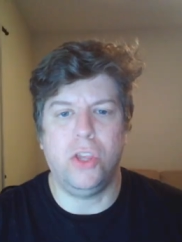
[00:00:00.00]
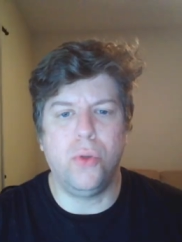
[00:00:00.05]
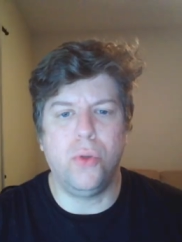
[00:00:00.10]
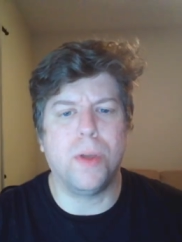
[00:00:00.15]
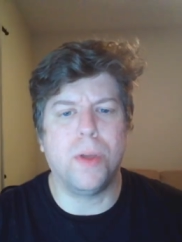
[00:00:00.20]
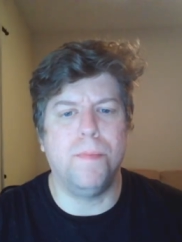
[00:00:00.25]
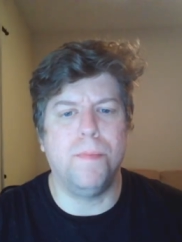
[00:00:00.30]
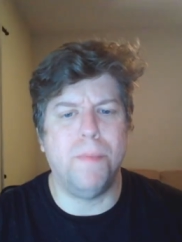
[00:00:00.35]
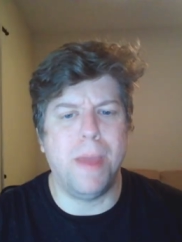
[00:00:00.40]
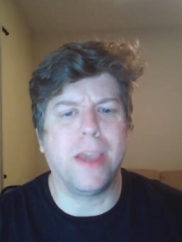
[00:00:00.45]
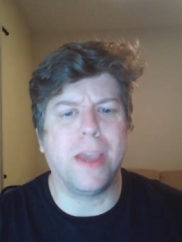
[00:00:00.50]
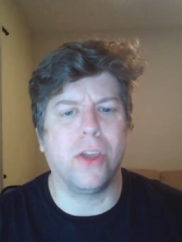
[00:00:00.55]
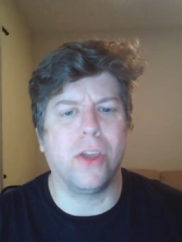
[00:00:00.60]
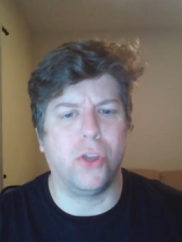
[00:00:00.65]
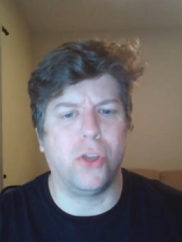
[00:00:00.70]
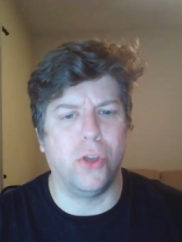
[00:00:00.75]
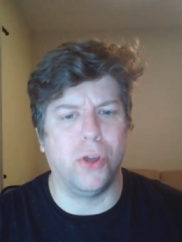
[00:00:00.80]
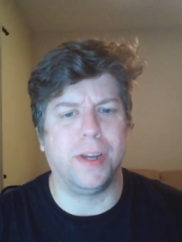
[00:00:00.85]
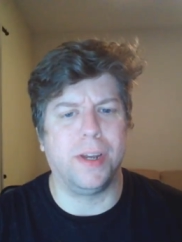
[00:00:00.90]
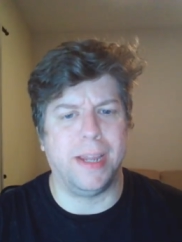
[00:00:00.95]
You can make a
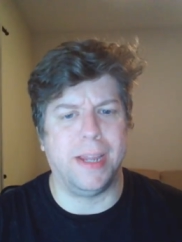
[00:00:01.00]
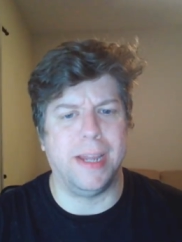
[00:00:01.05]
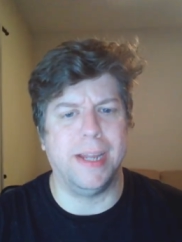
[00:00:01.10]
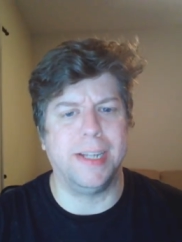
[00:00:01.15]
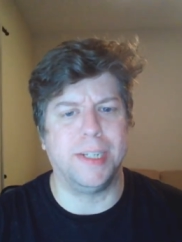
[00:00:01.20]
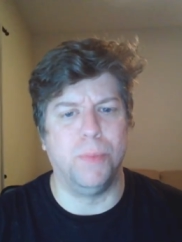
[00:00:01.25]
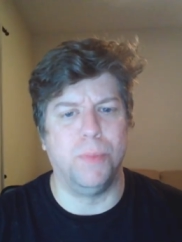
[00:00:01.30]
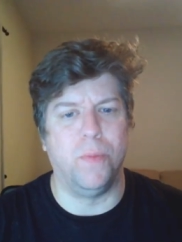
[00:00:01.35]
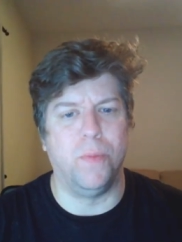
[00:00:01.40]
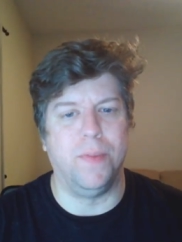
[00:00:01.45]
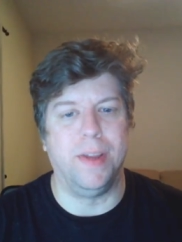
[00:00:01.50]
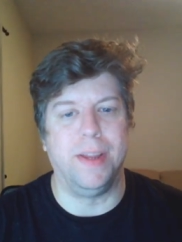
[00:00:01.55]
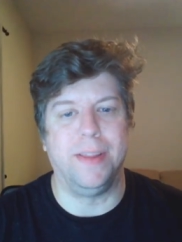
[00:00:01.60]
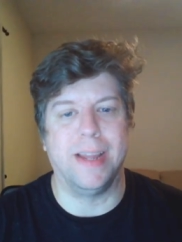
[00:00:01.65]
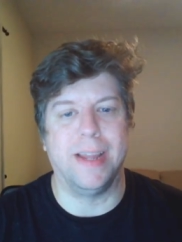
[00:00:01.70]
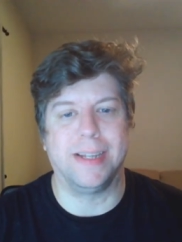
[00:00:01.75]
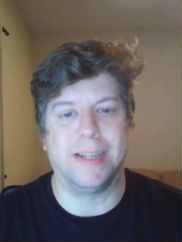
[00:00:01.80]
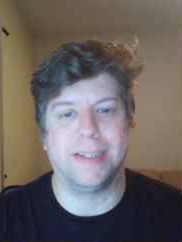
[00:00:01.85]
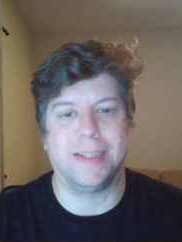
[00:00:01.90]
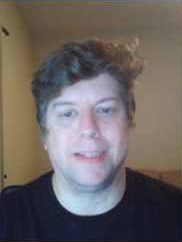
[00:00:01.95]
good kids movie
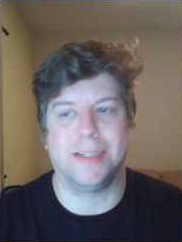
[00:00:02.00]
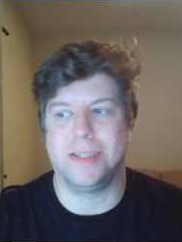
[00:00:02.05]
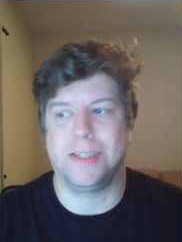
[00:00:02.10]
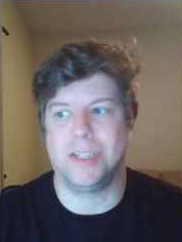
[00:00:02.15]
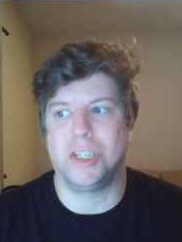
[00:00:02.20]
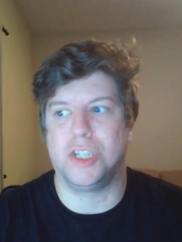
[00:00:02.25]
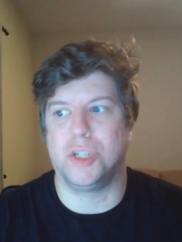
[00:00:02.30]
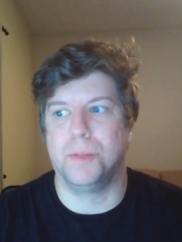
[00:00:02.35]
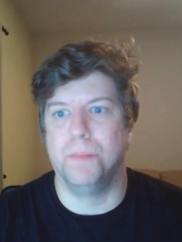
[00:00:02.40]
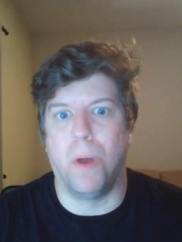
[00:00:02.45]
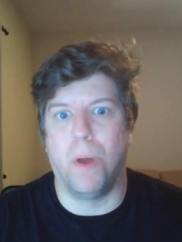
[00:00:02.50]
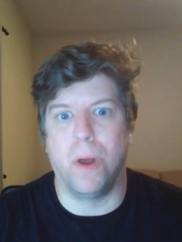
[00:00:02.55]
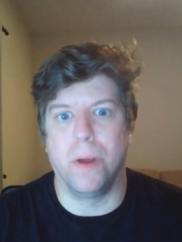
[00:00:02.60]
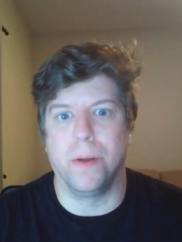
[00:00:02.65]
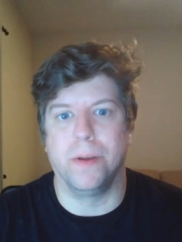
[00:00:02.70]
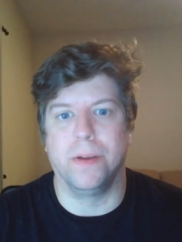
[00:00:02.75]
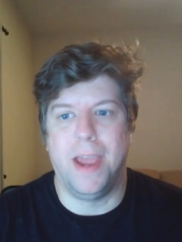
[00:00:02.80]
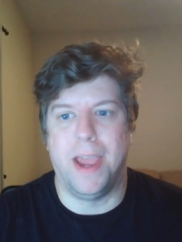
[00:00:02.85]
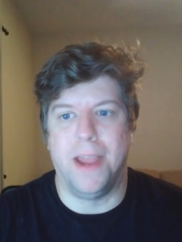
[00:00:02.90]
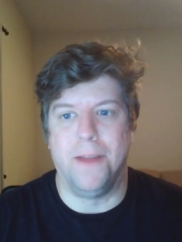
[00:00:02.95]
that's
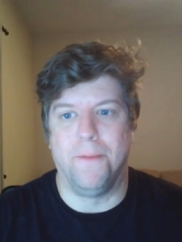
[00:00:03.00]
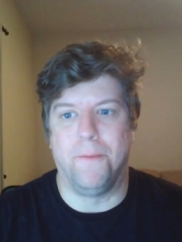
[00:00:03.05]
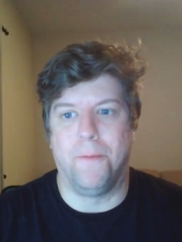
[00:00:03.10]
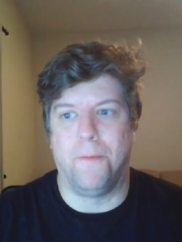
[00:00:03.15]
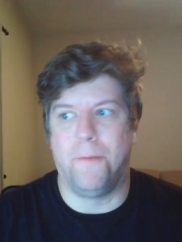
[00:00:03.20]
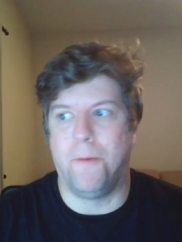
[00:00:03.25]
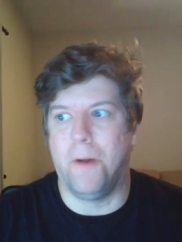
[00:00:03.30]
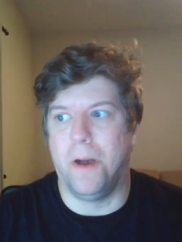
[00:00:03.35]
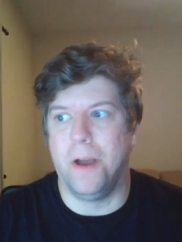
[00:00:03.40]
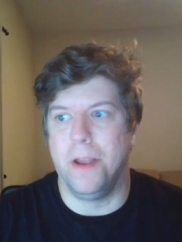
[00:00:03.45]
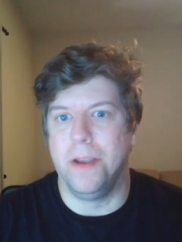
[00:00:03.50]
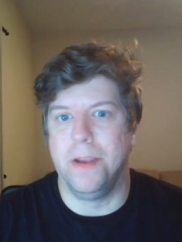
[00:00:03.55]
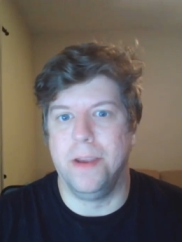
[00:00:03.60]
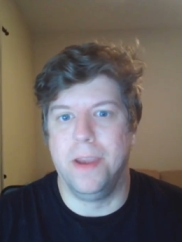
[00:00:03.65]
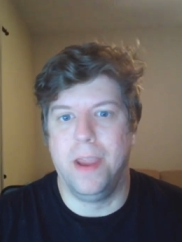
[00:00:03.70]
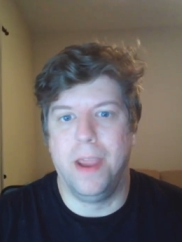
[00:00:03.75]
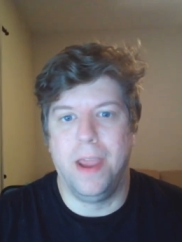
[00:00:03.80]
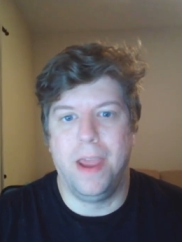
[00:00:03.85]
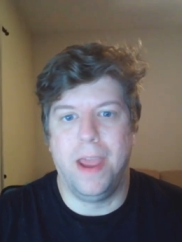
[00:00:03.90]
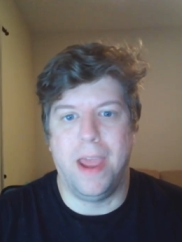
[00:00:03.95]
smart and fun,
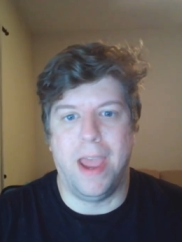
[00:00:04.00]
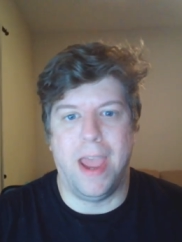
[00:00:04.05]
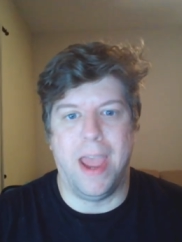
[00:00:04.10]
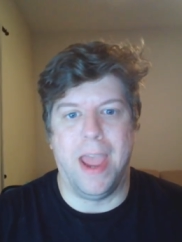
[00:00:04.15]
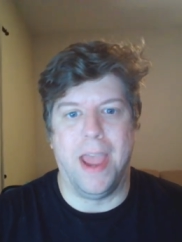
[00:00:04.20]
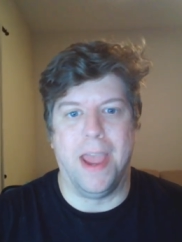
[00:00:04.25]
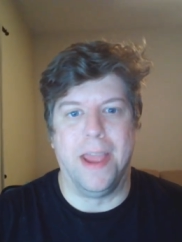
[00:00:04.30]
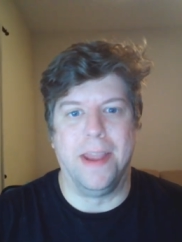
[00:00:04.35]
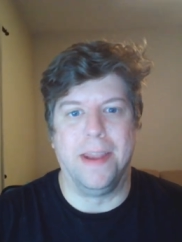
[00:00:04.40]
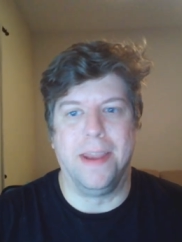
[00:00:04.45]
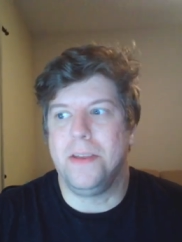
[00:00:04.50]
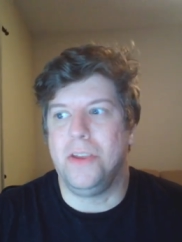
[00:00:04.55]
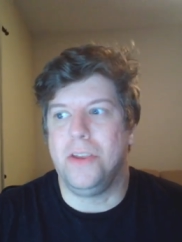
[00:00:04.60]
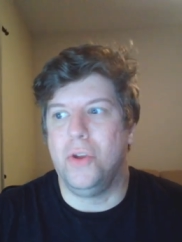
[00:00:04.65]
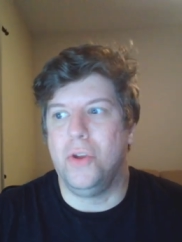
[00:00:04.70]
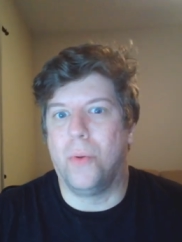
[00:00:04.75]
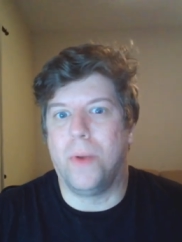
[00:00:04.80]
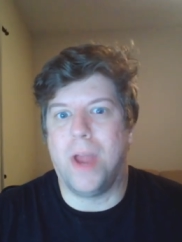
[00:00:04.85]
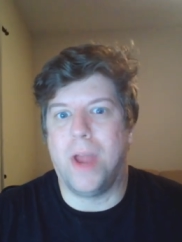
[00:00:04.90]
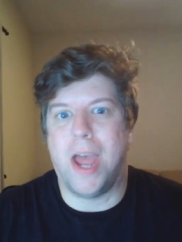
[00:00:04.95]
and you don't